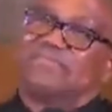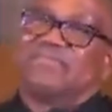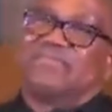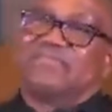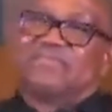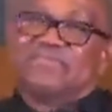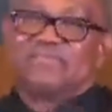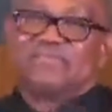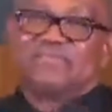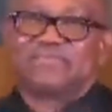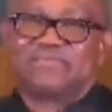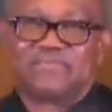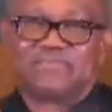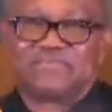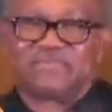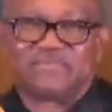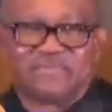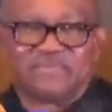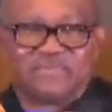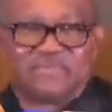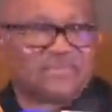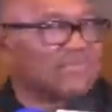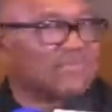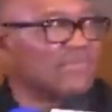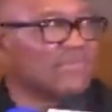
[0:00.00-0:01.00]
those at the
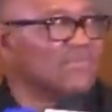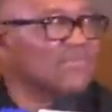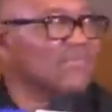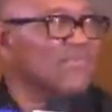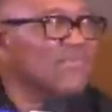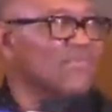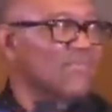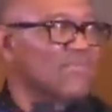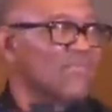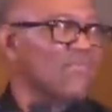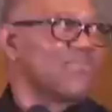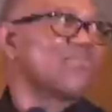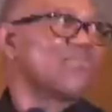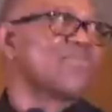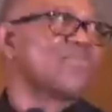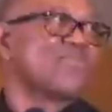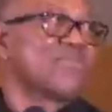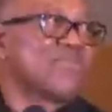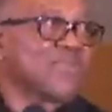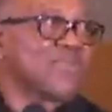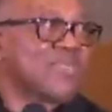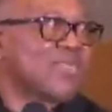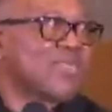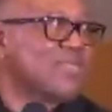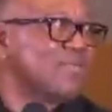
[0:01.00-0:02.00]
back, I'll
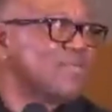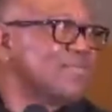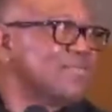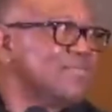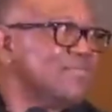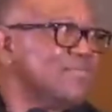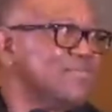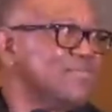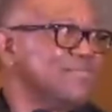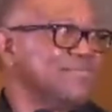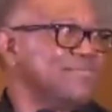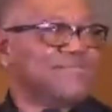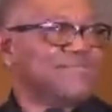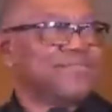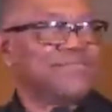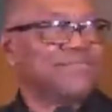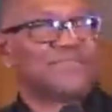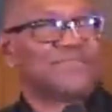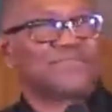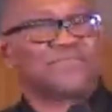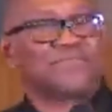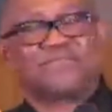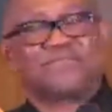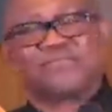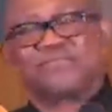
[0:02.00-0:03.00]
recognize two people from the
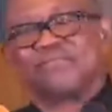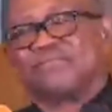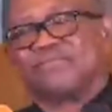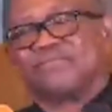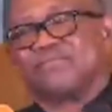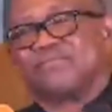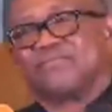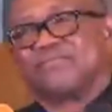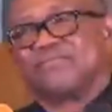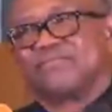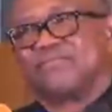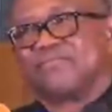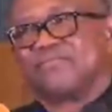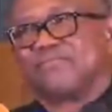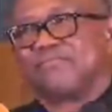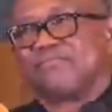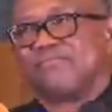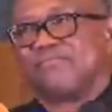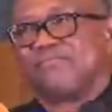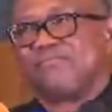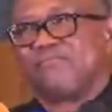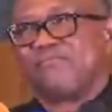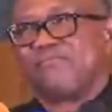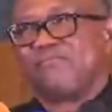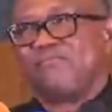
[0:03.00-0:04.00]
back so that you can,
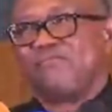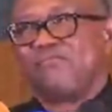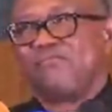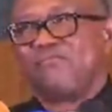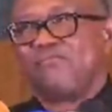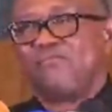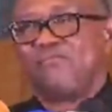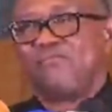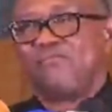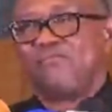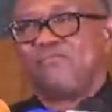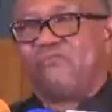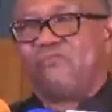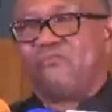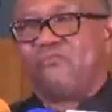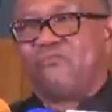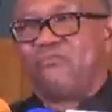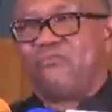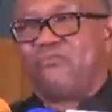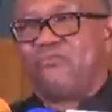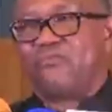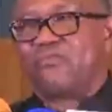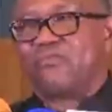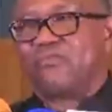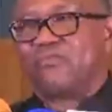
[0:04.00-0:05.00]
because of the time it
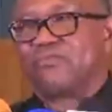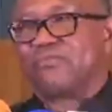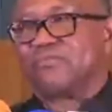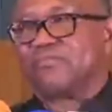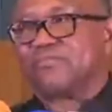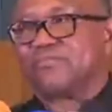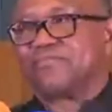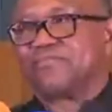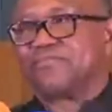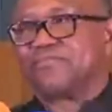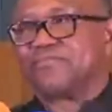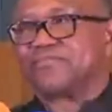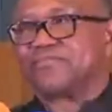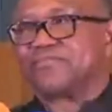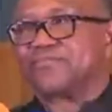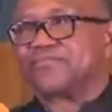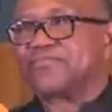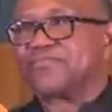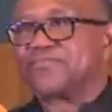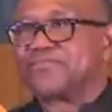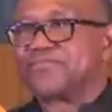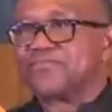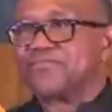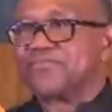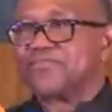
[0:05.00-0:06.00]
takes you
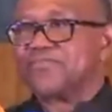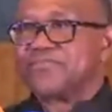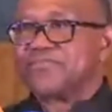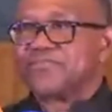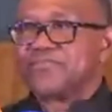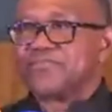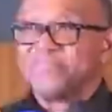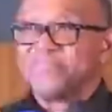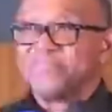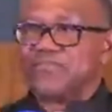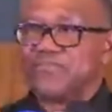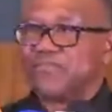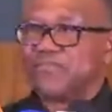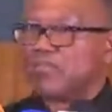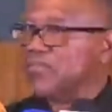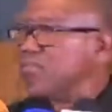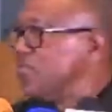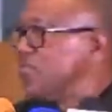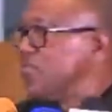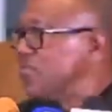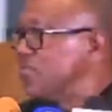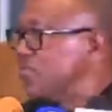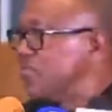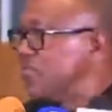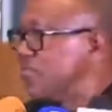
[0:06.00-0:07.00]
to
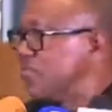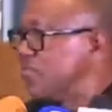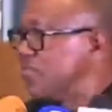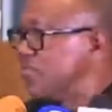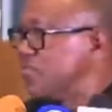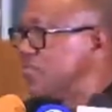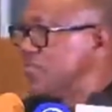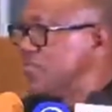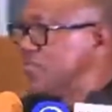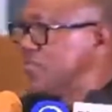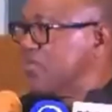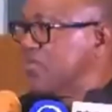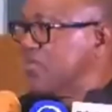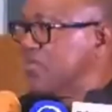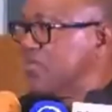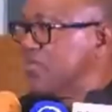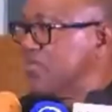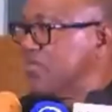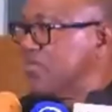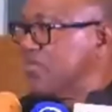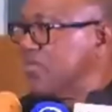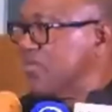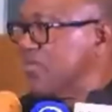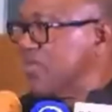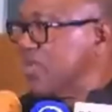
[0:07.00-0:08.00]
move, you'll be
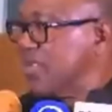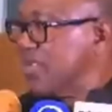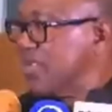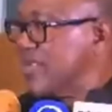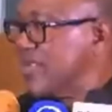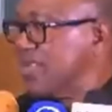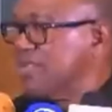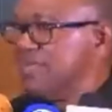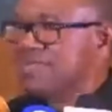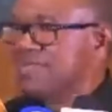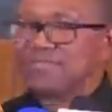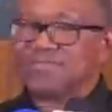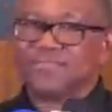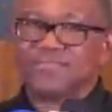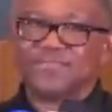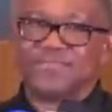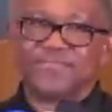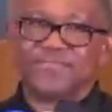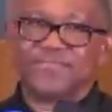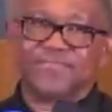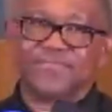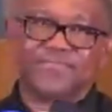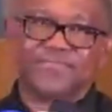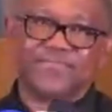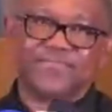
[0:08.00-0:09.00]
coming, let me call someone
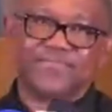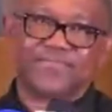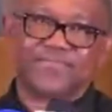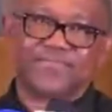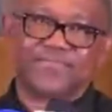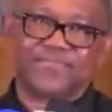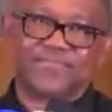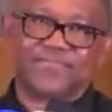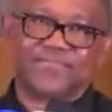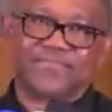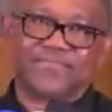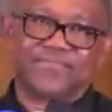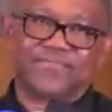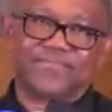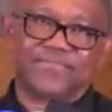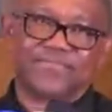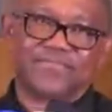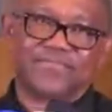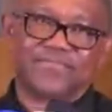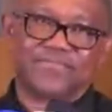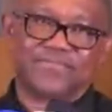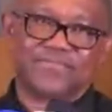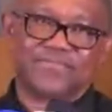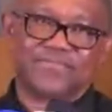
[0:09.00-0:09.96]
here while you're coming.